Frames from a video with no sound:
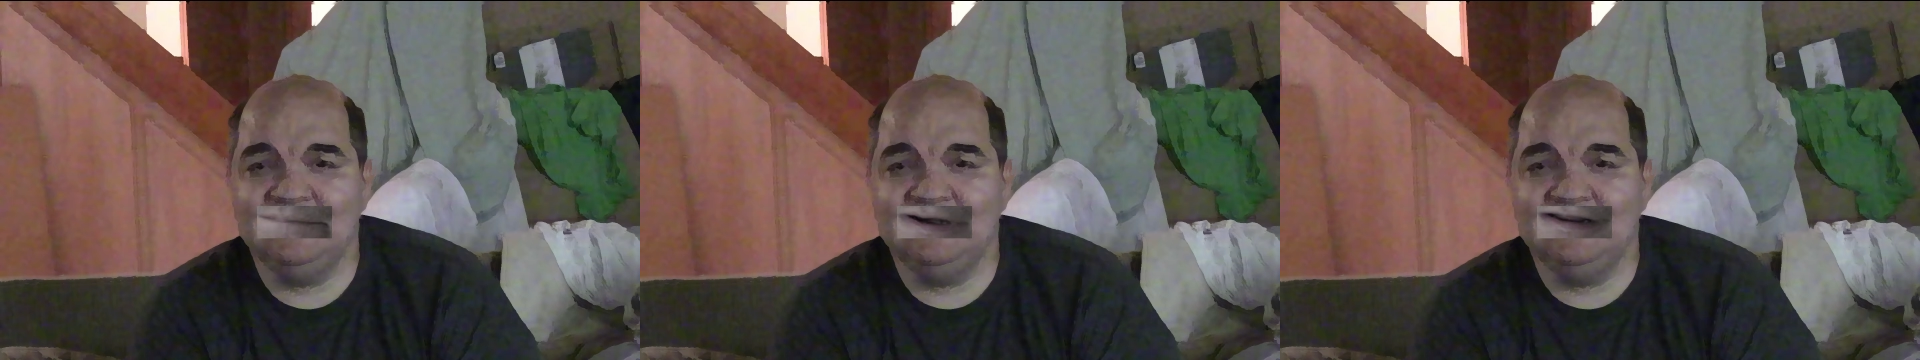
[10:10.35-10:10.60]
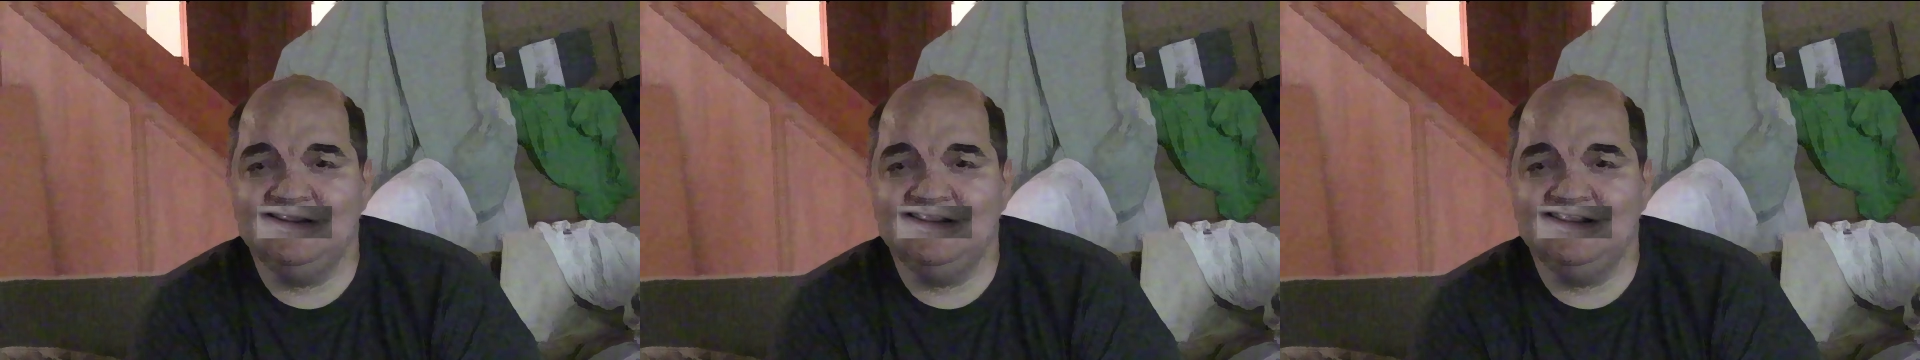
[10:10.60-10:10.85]
but
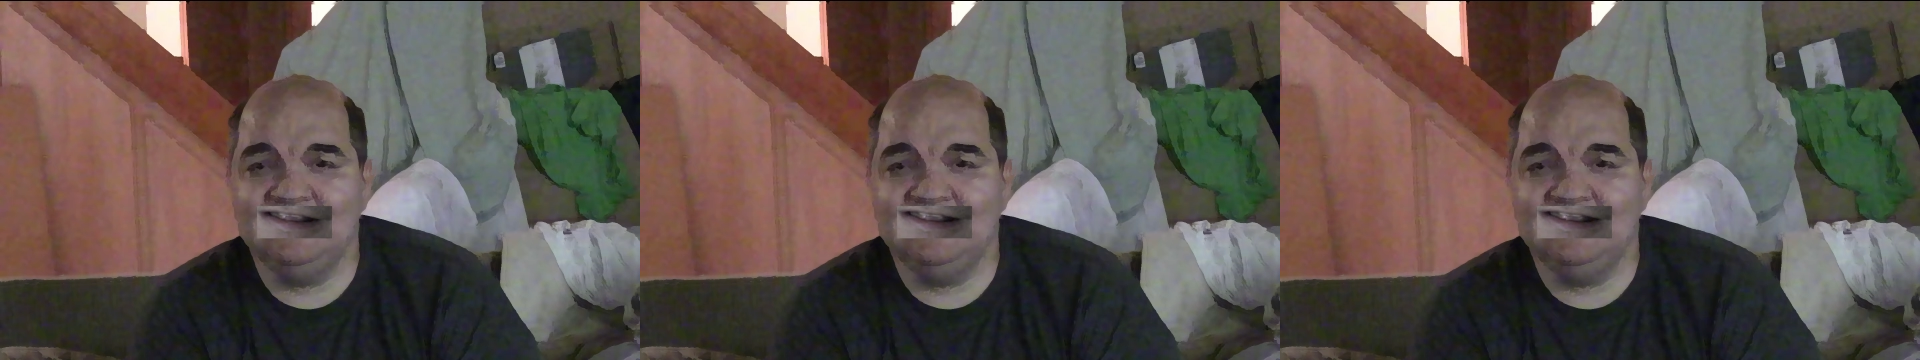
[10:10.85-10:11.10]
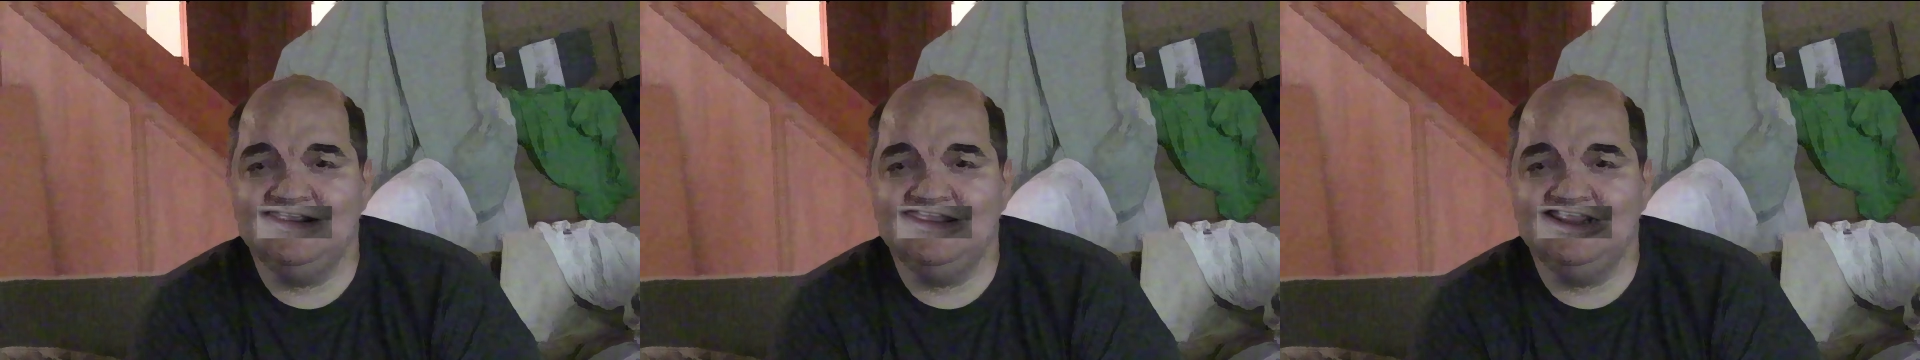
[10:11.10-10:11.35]

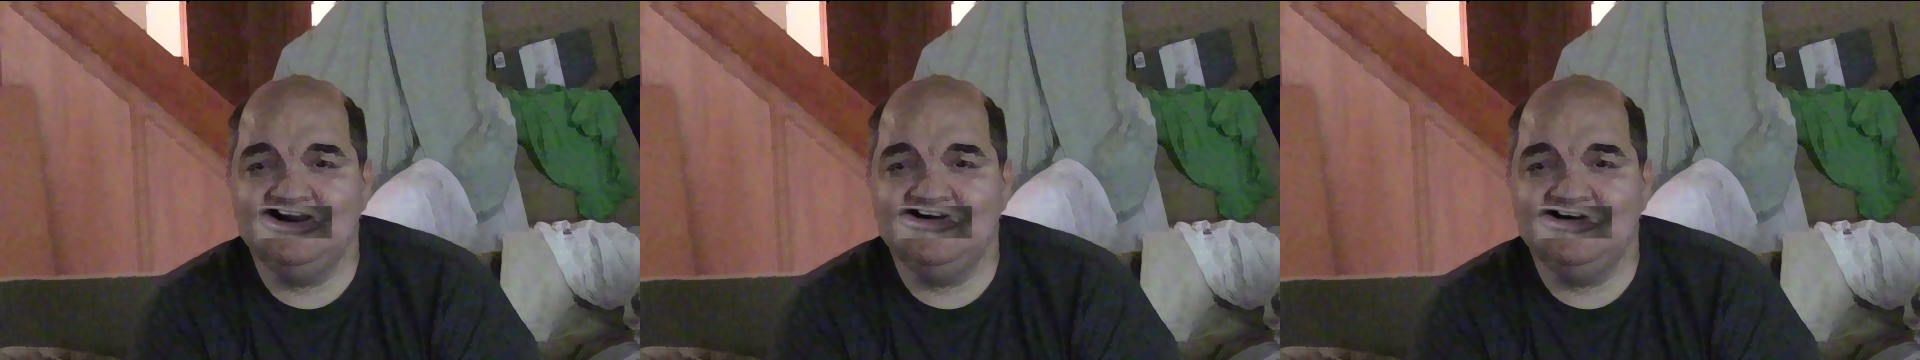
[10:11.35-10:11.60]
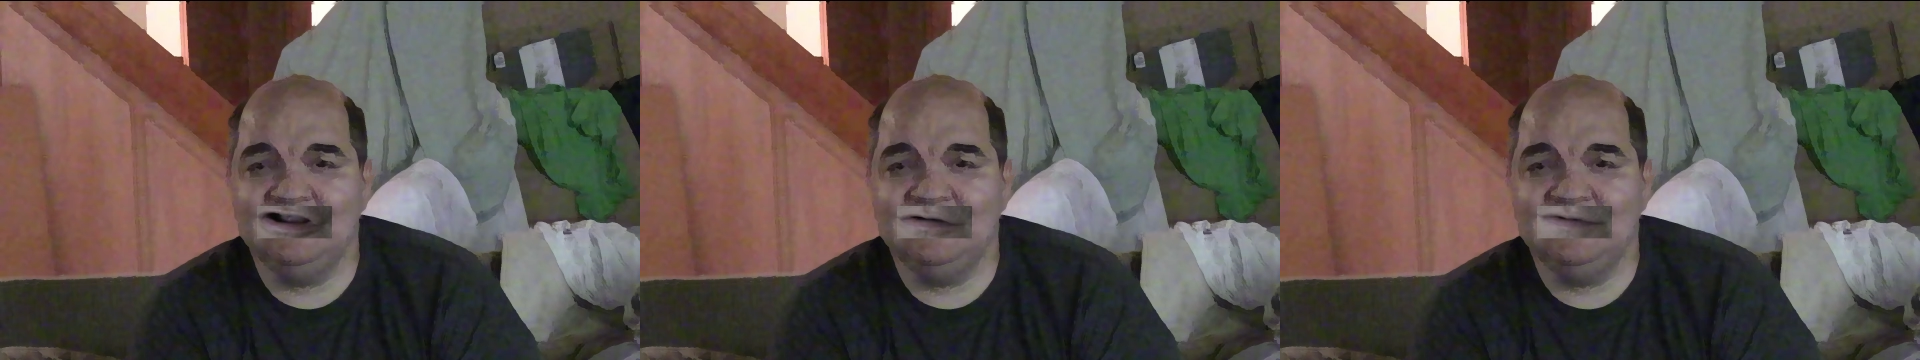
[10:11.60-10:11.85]
this
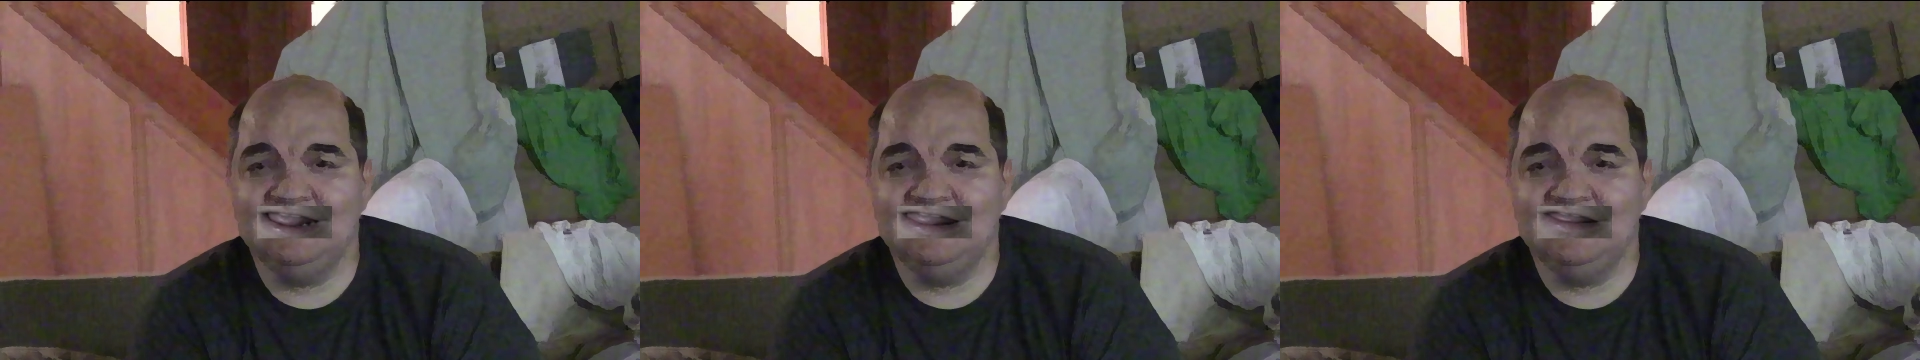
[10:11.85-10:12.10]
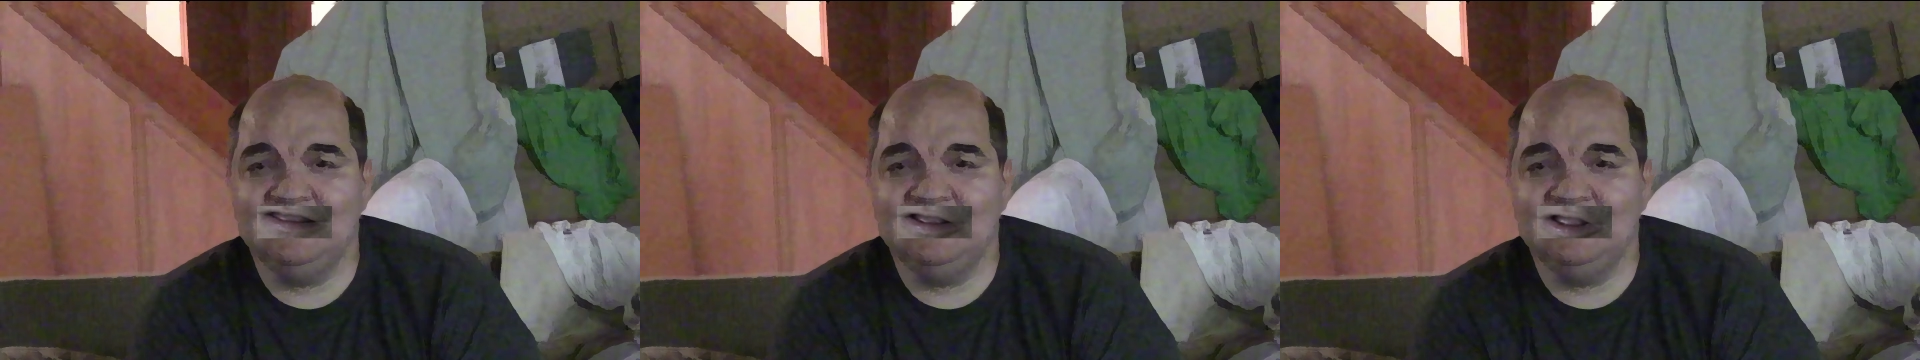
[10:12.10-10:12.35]
show is